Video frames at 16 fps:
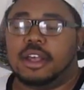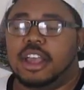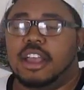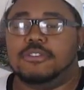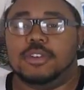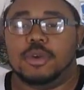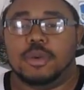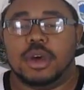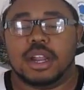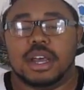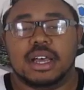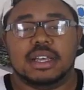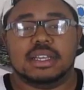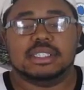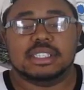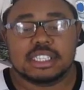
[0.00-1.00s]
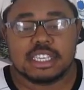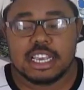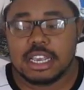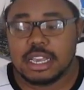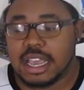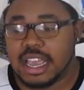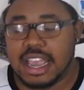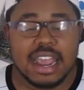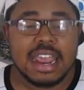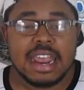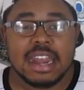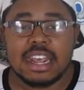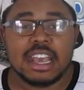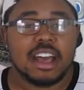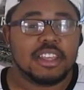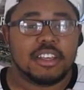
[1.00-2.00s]
If you want to see
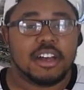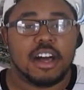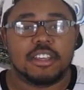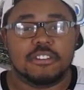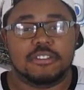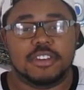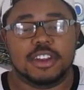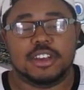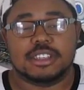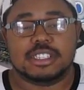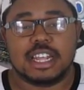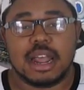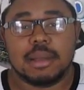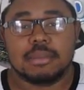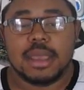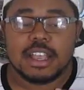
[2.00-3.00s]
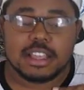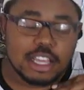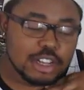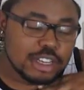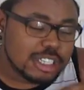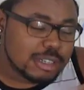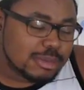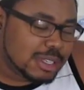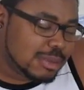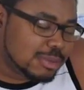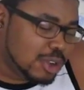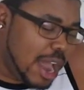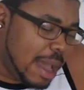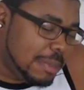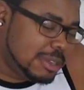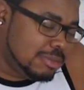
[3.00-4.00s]
any of the other videos that I make, then you should
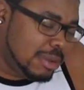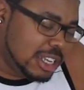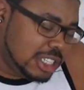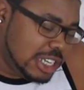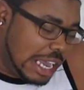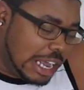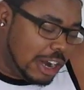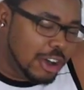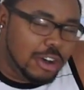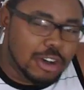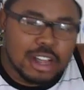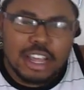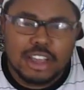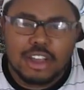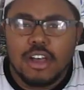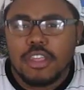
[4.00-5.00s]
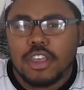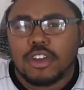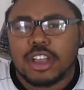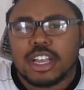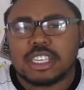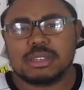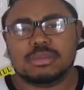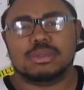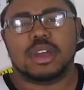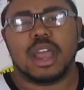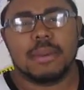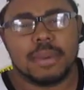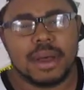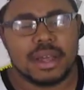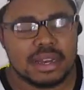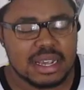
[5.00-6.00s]
subscribe to my channel. Click on the green
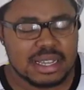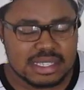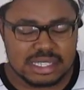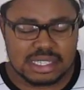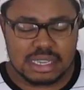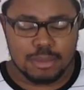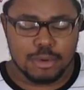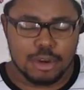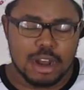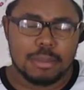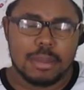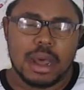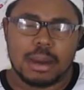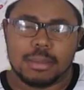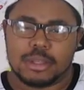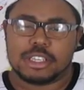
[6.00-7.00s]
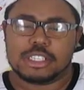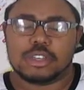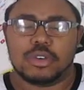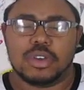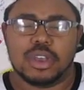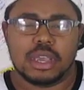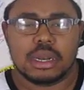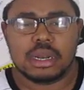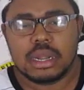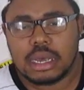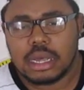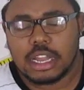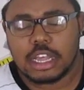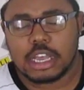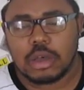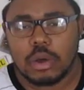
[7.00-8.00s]
subscribe button. It's somewhere on the bottom of the screen.
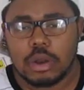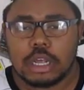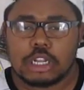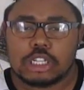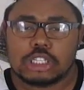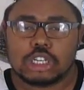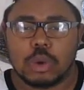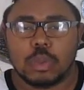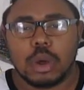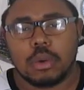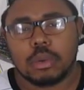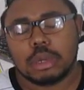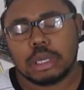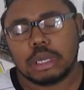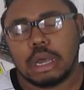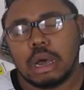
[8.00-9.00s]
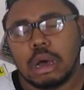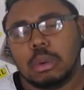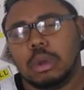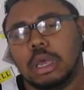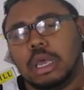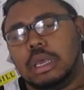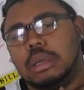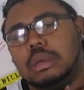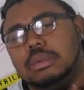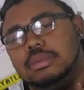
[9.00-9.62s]
Click on it. Don't worry, I'll wait.